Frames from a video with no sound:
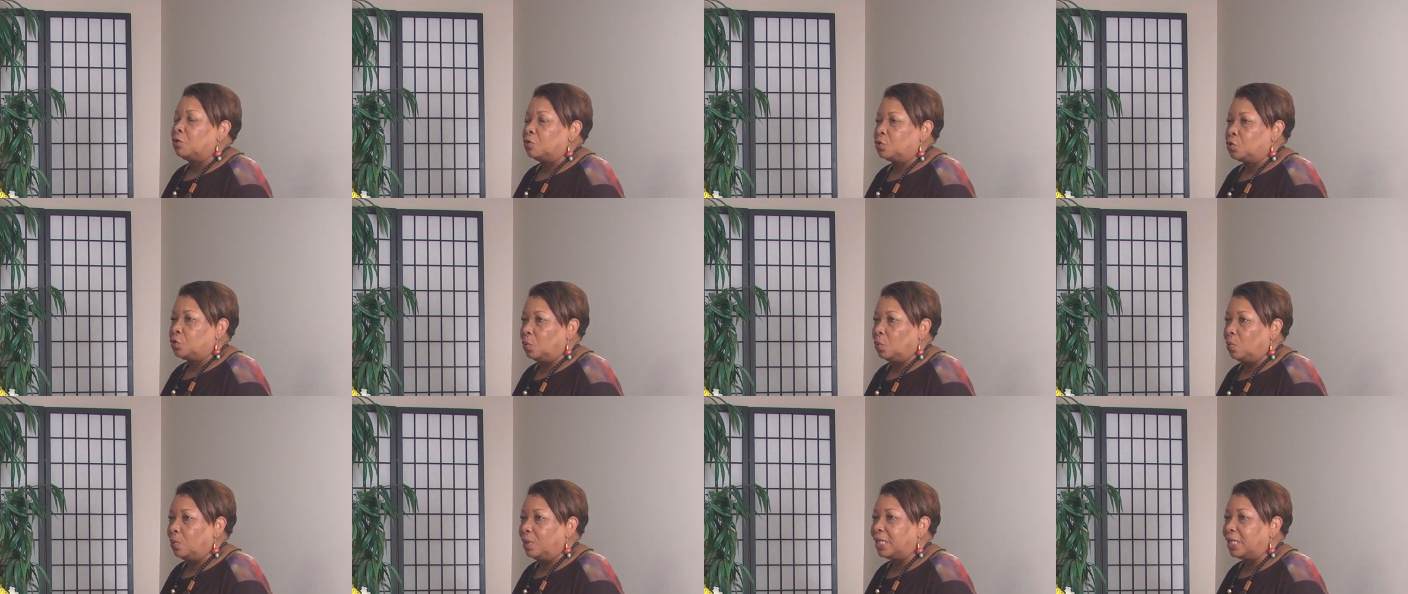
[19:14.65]

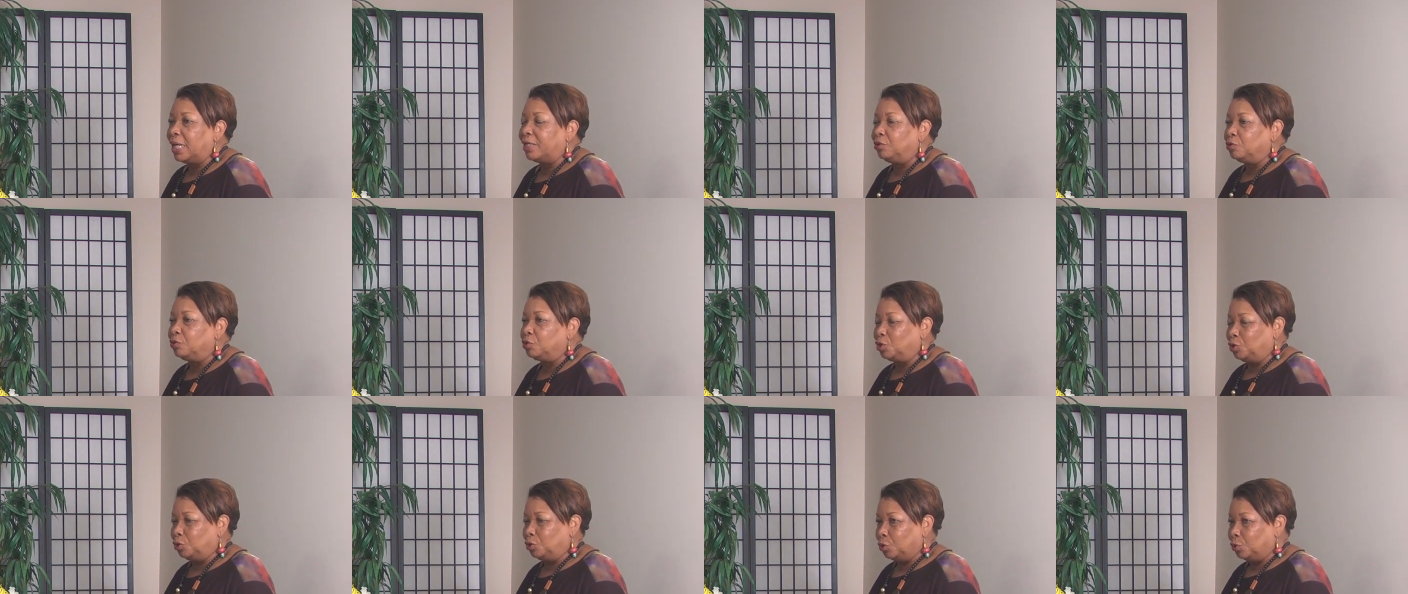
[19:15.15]
So what I
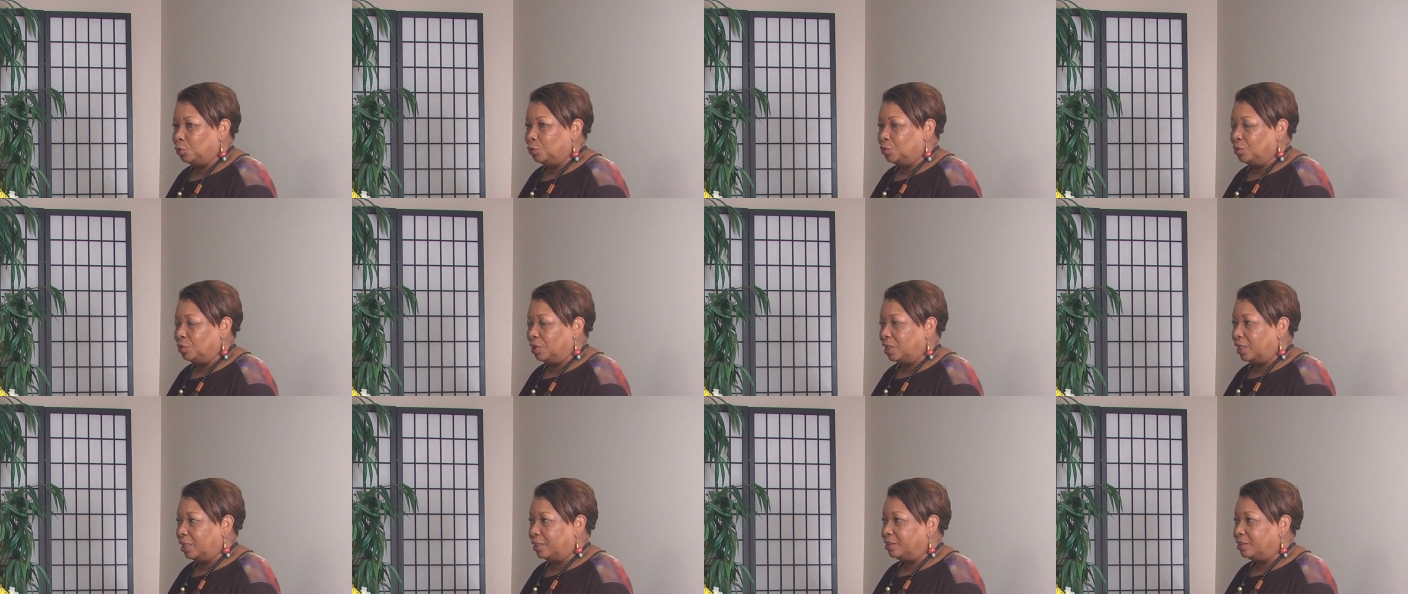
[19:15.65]
used to
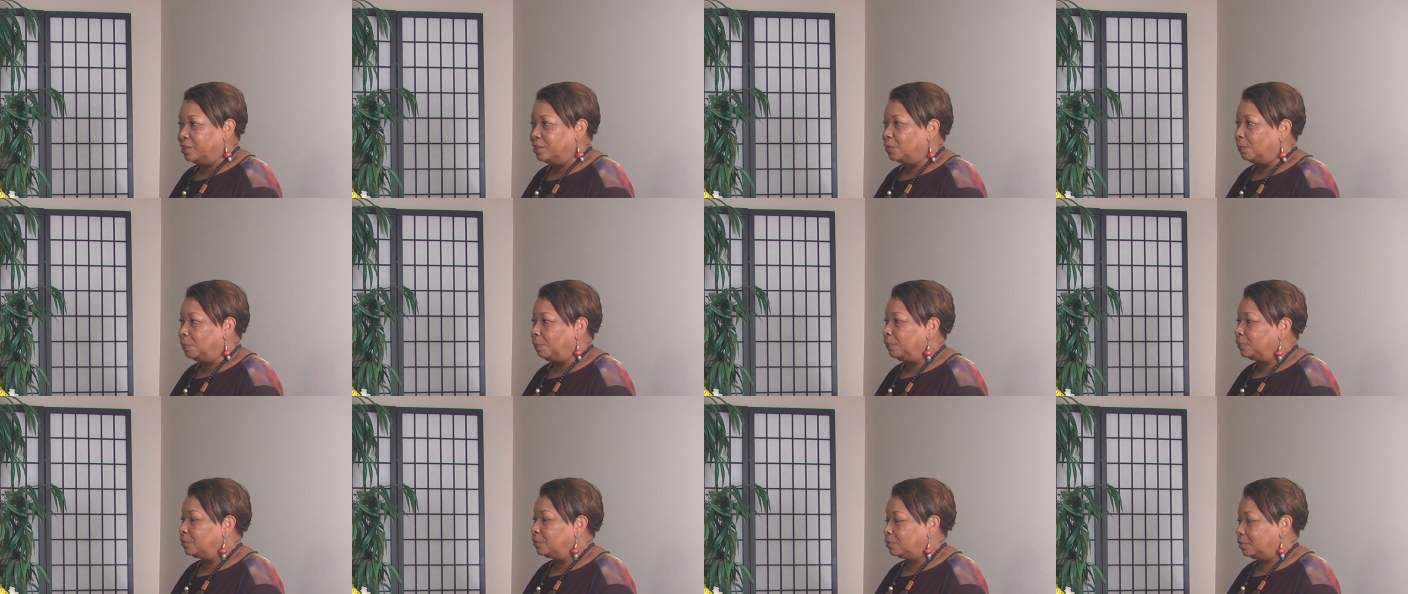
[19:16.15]
do, I used
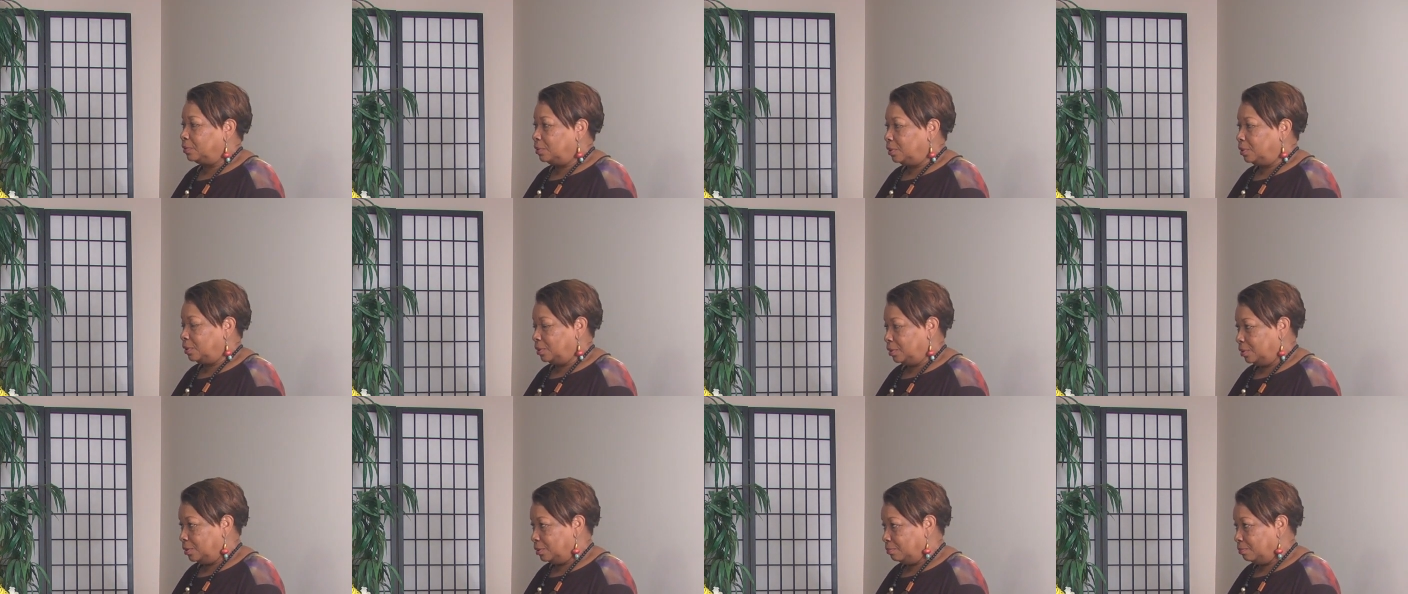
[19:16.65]
to put
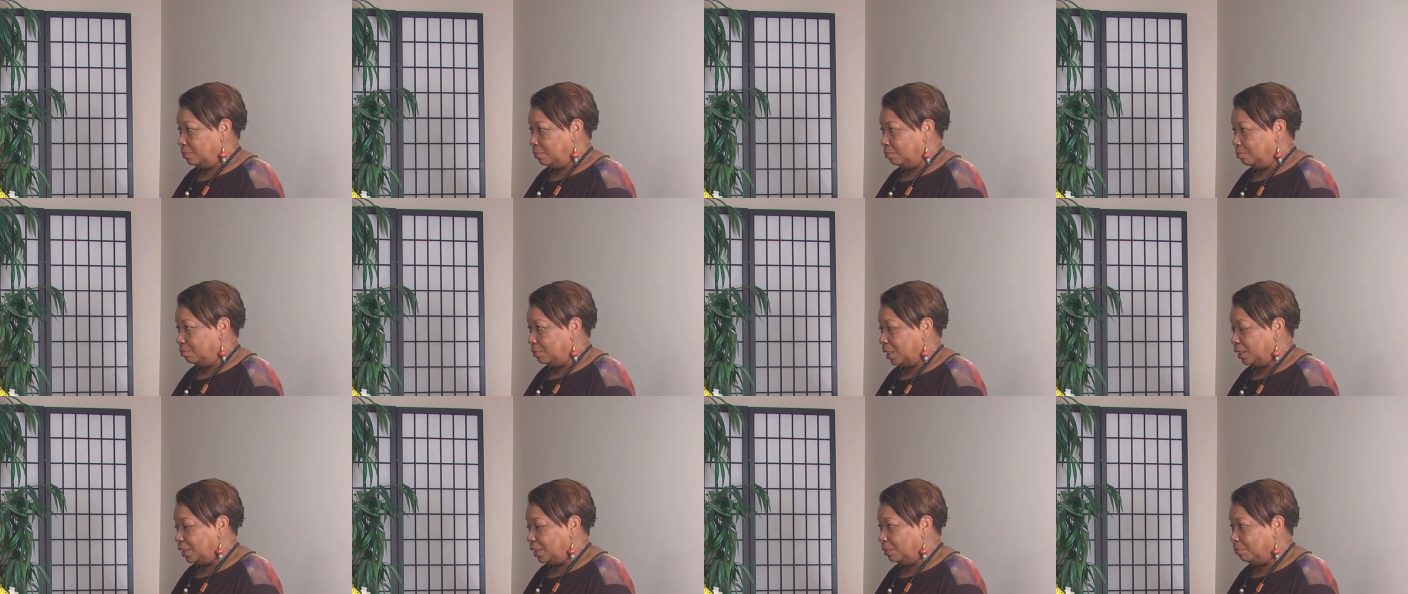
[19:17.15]

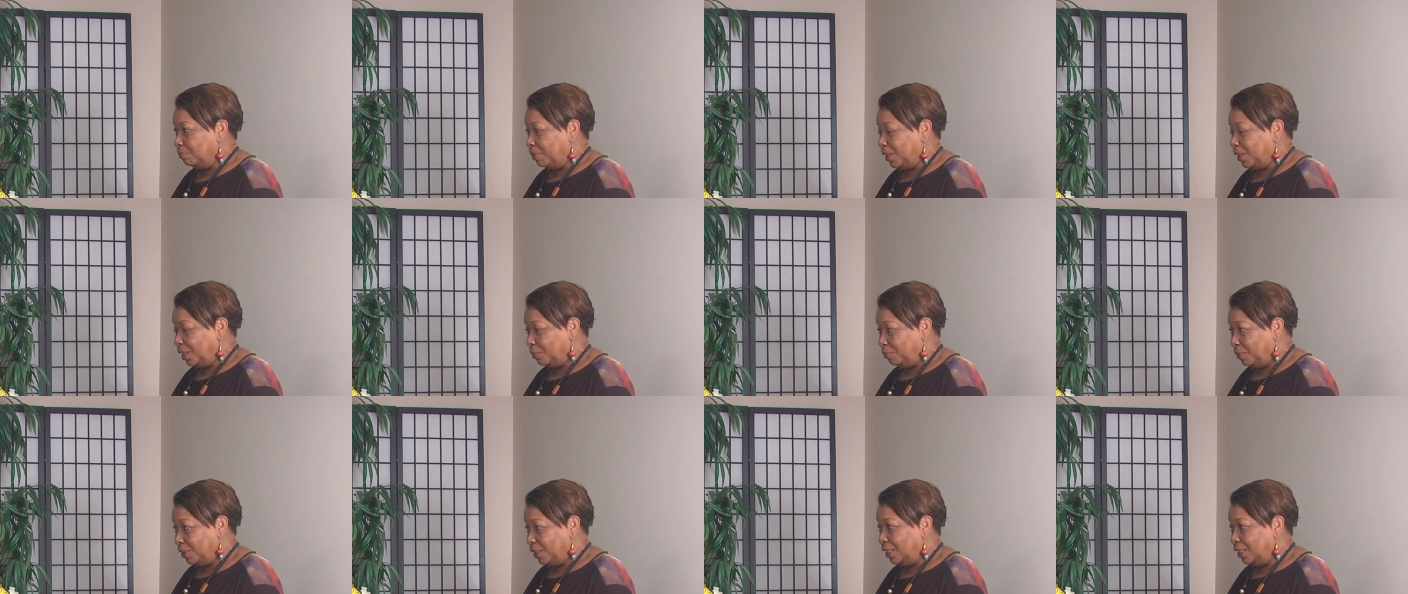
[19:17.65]
my little
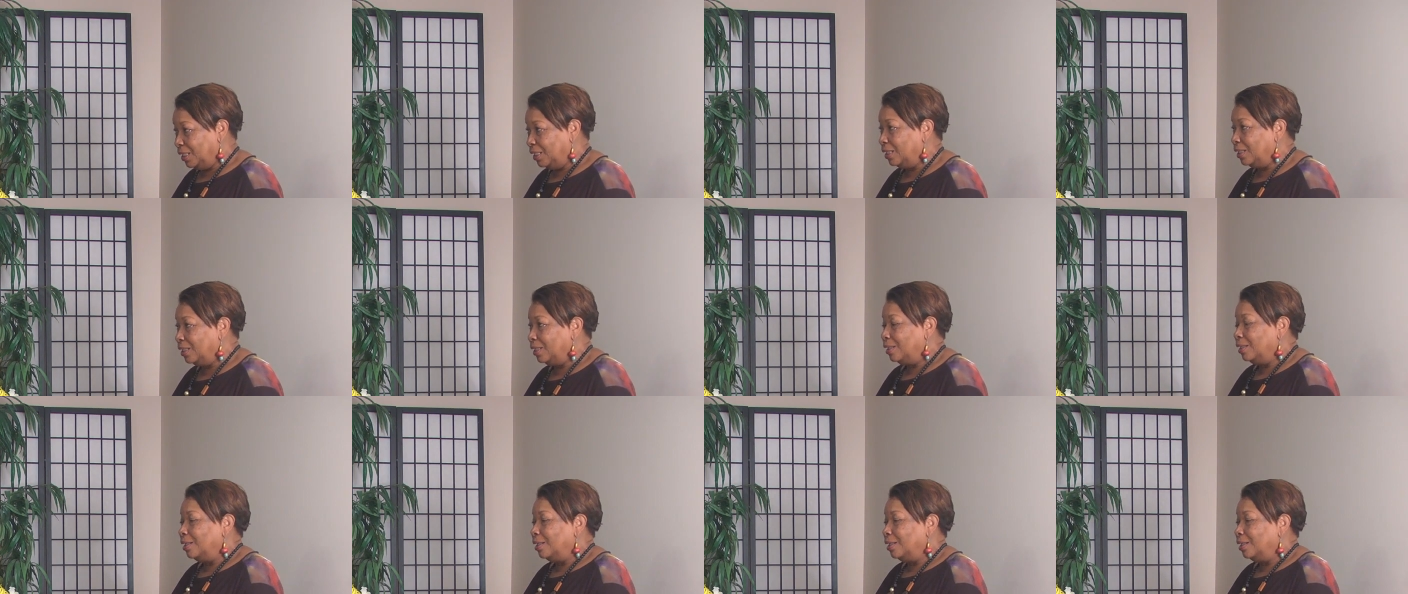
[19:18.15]
baby